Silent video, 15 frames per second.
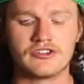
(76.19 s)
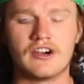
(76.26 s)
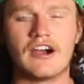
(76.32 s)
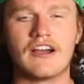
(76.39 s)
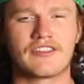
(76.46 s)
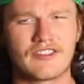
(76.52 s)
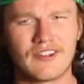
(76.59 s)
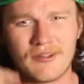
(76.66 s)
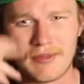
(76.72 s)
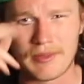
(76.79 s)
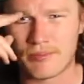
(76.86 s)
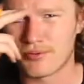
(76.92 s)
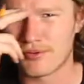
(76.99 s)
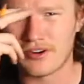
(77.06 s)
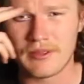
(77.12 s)
It's going to be
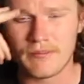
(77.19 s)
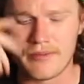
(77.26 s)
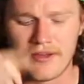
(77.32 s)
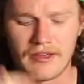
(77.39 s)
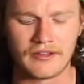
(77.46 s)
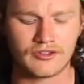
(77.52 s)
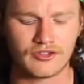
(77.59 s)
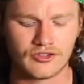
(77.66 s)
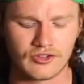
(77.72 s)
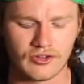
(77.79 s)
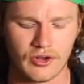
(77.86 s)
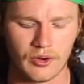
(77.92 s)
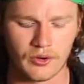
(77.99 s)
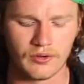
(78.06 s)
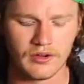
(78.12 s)
pretty big,
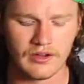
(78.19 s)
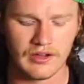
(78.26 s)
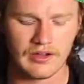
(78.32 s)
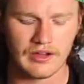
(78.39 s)
so